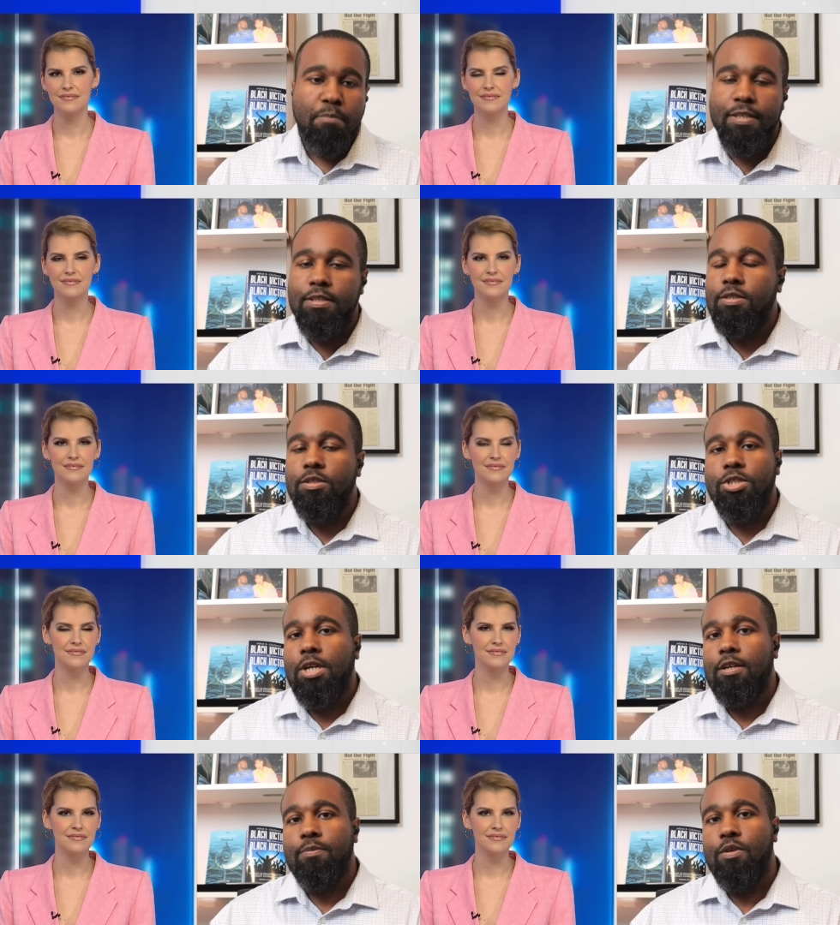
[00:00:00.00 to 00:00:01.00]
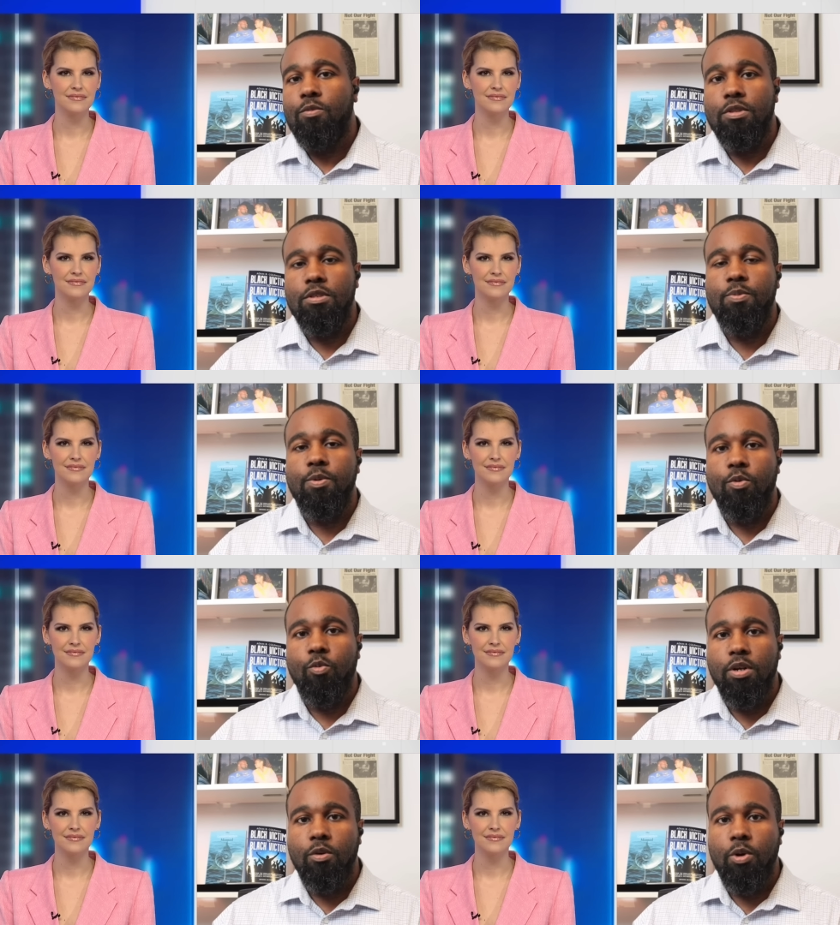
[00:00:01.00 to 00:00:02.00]
Speaker 1: doesn't shock me when these people
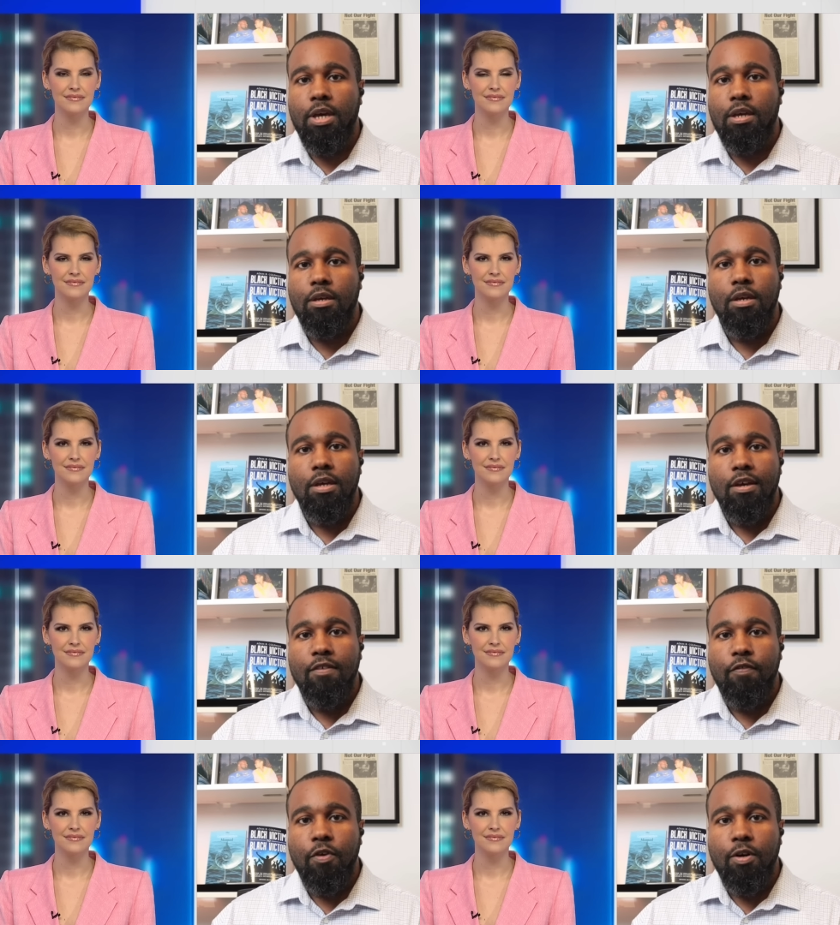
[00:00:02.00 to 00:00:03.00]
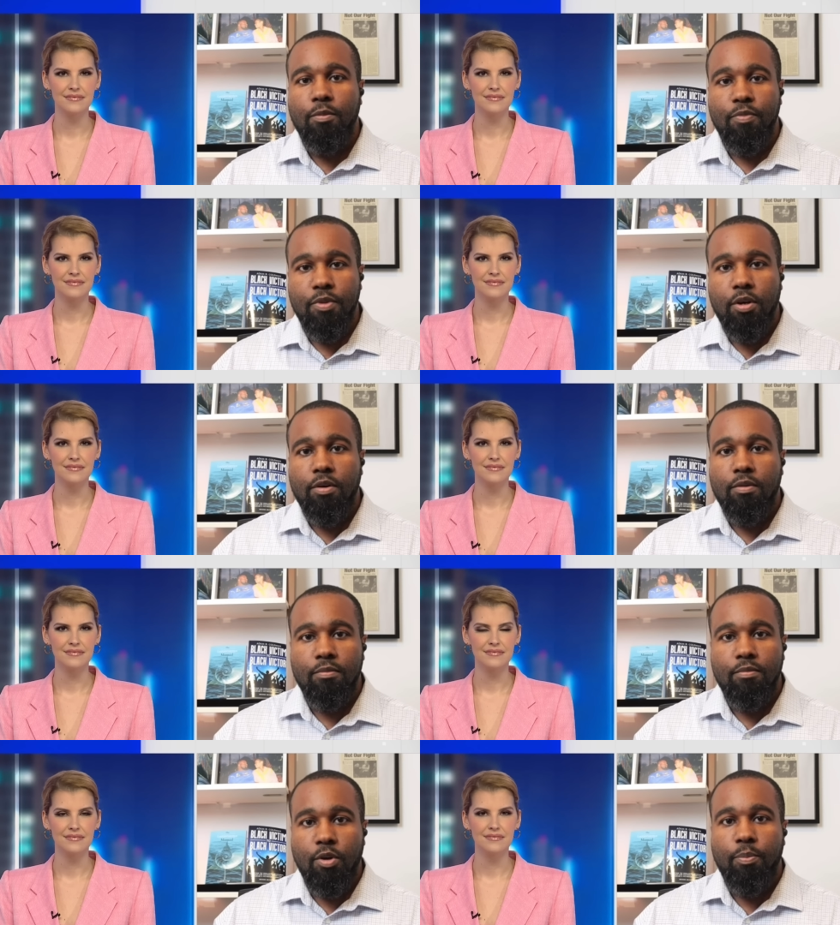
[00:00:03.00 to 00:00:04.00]
run away from their
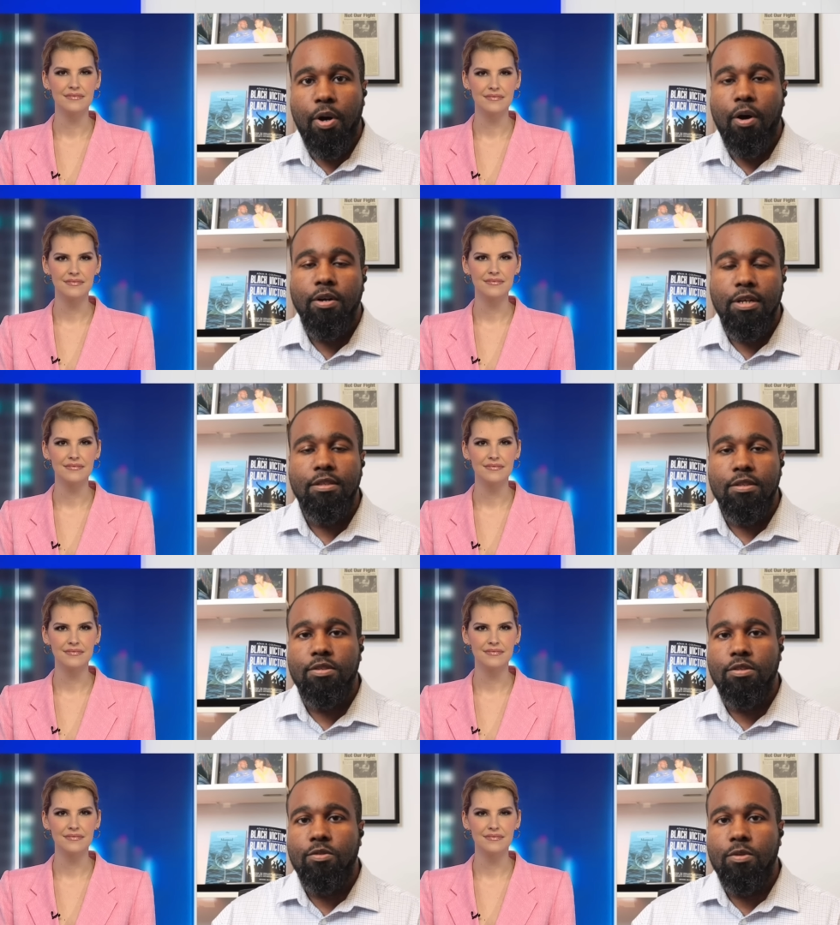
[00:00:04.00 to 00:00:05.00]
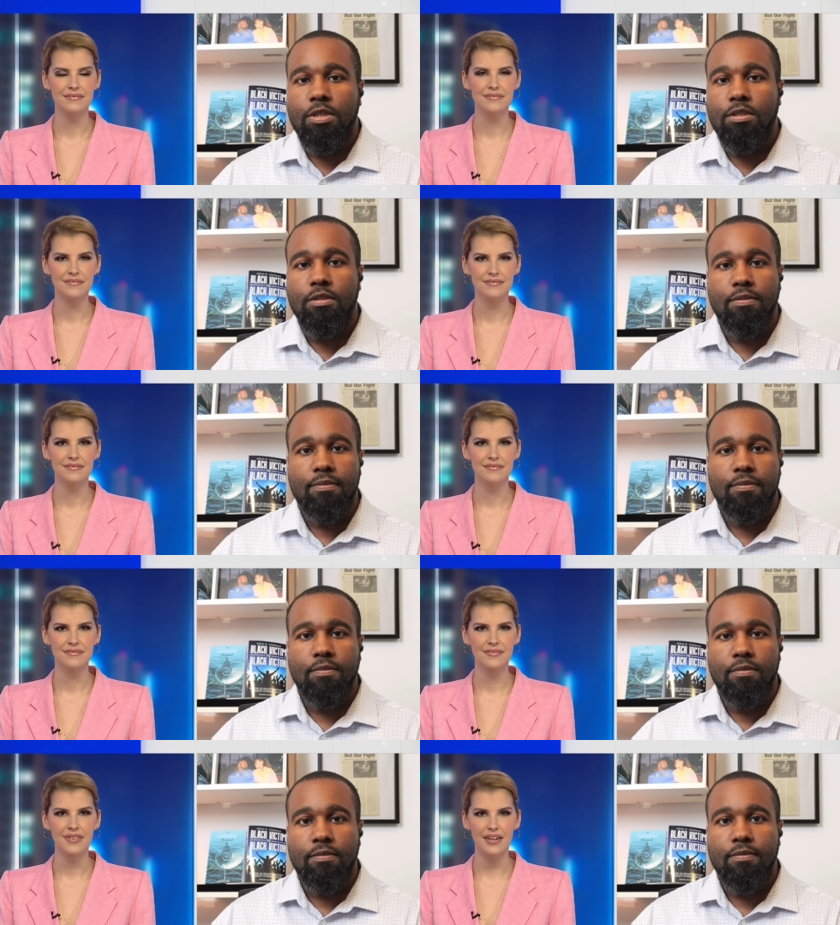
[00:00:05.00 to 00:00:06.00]
part in this situation.
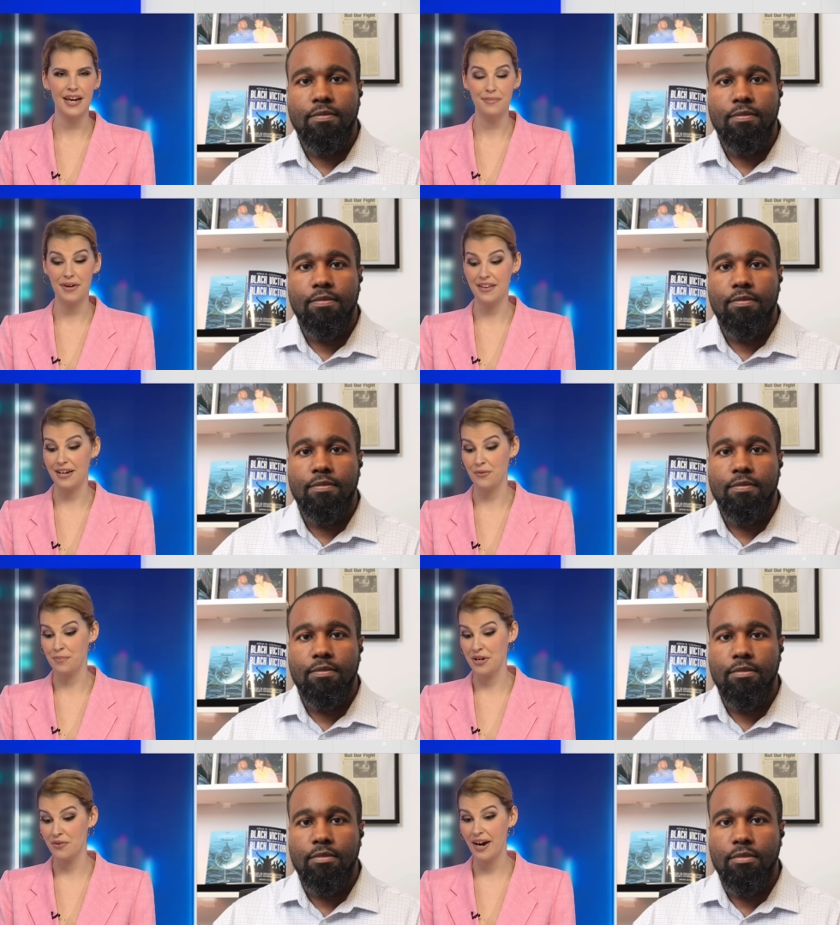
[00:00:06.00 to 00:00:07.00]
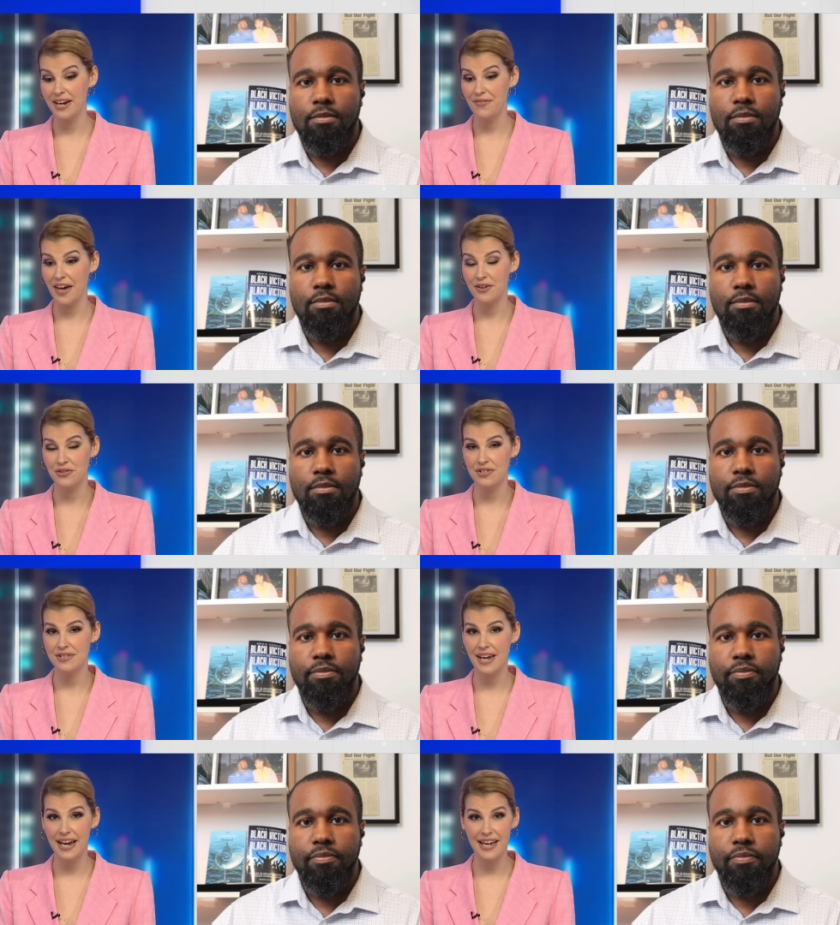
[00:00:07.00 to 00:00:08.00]
Speaker 2: Yeah, but it would be great if they could
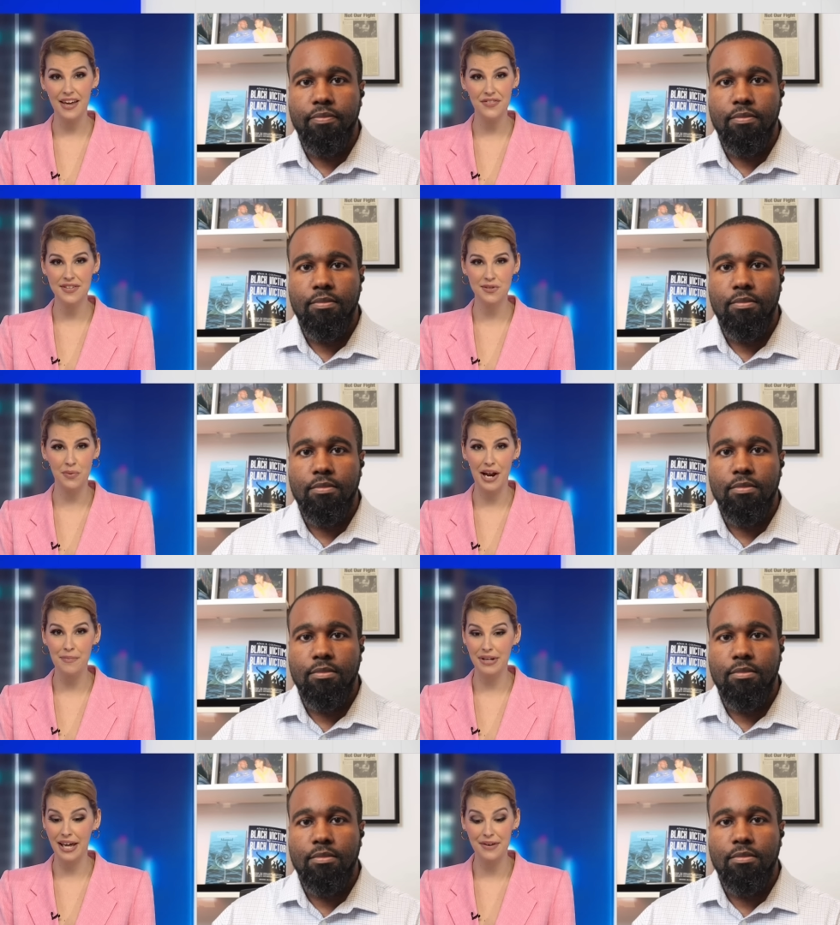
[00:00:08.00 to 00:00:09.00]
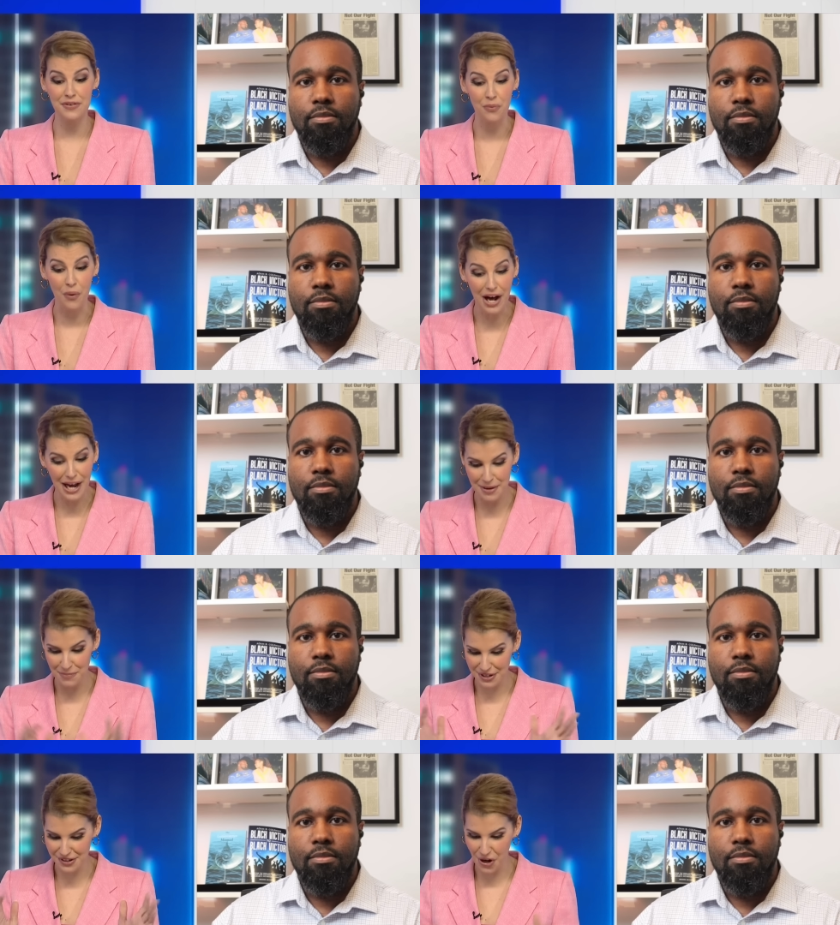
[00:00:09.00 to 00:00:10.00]
just say, yeah, this is what I believe and why.
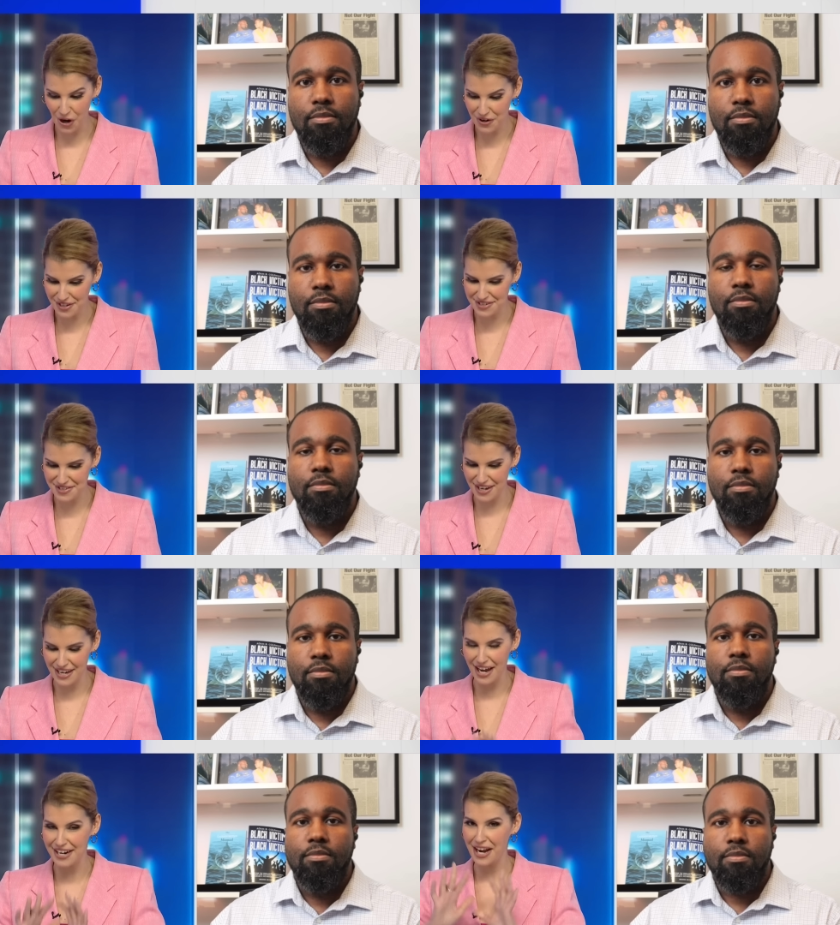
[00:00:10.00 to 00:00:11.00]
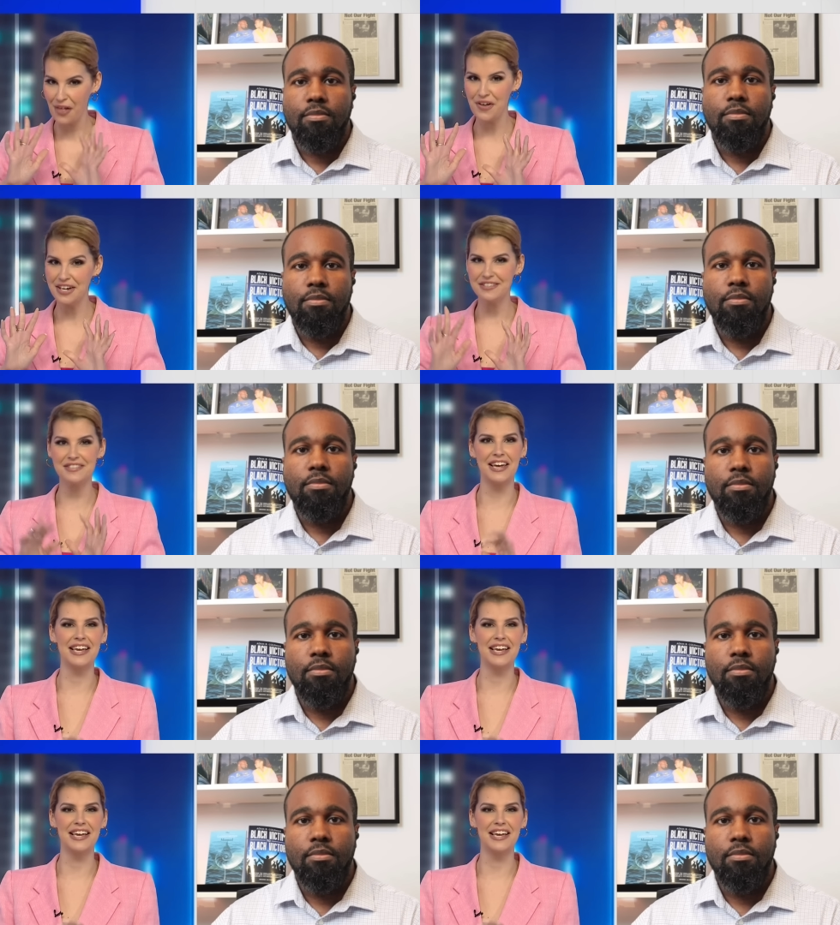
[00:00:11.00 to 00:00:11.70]
But no, it's the nothing to see